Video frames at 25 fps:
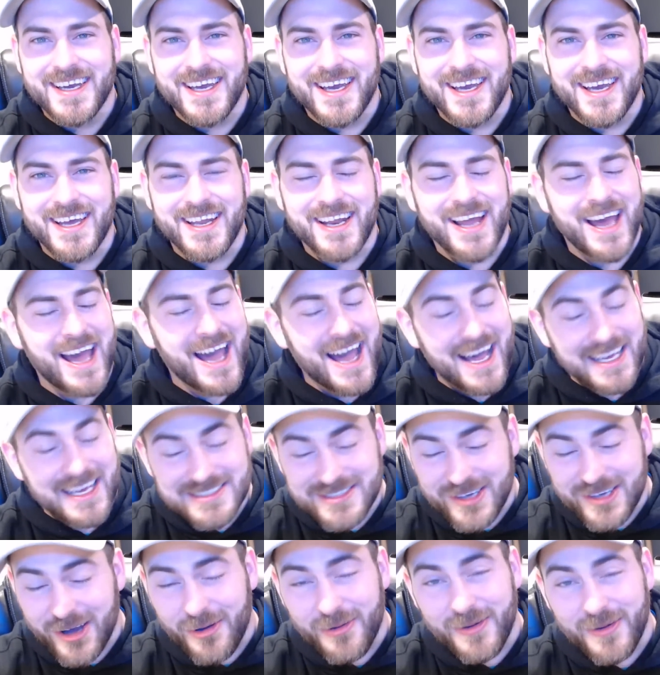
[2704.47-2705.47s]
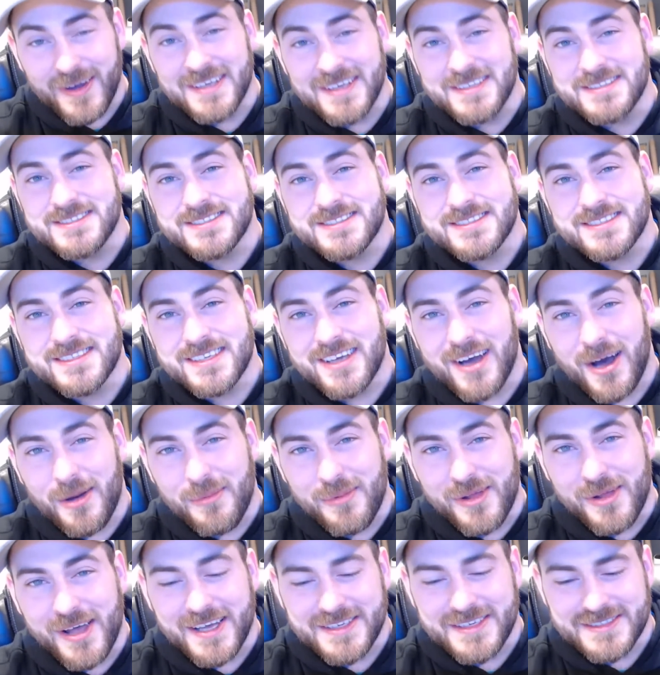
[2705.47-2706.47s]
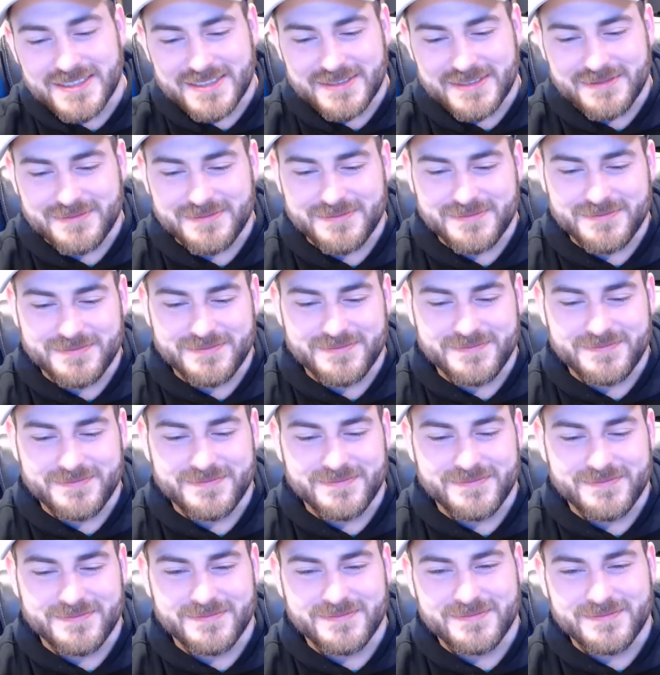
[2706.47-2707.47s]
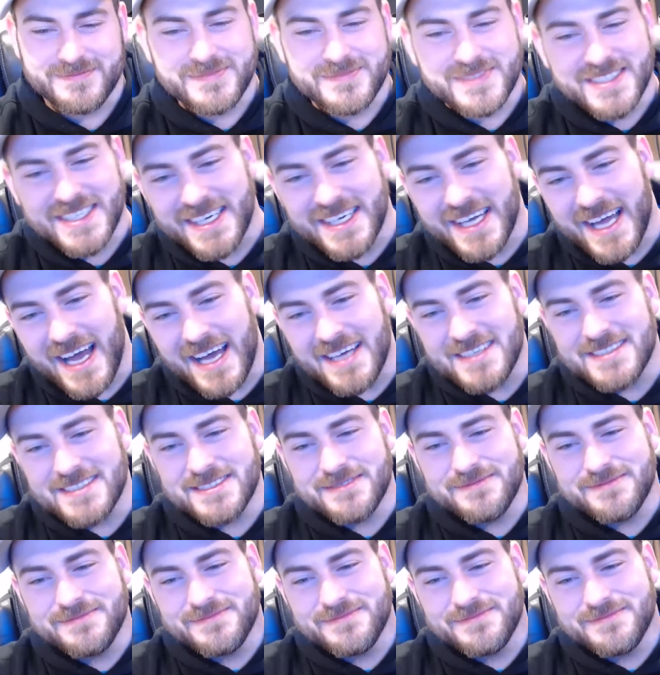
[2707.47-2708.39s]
And as always, God bless. See you guys.